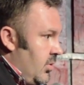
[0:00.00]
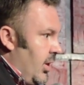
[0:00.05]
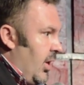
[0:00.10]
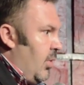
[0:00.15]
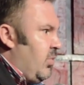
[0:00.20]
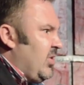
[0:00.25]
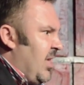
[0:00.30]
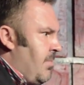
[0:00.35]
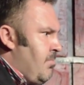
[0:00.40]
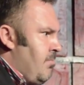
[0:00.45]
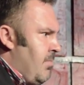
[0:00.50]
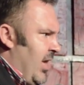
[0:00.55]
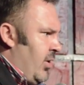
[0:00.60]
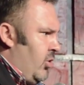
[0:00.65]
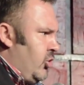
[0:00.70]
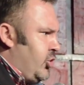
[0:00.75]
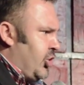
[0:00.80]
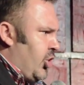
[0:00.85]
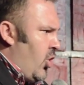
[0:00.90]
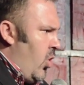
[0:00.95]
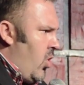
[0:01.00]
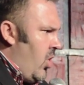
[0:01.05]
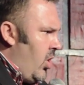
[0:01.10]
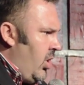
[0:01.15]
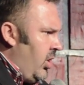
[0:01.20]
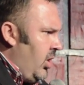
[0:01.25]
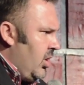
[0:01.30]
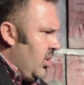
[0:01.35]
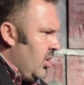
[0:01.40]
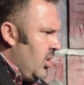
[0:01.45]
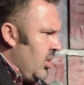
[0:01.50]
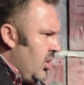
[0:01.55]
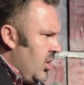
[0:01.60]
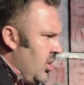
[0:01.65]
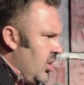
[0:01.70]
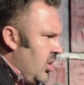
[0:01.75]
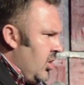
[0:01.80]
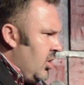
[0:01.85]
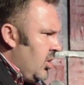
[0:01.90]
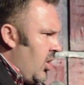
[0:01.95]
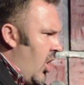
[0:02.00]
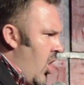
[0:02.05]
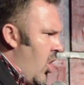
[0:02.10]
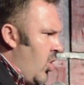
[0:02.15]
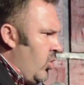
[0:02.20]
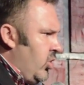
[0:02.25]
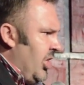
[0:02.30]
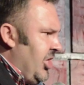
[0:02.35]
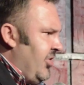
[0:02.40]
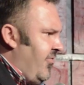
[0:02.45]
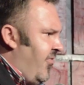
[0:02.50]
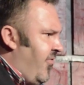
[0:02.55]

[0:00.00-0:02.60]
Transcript: It was in middle school? Holy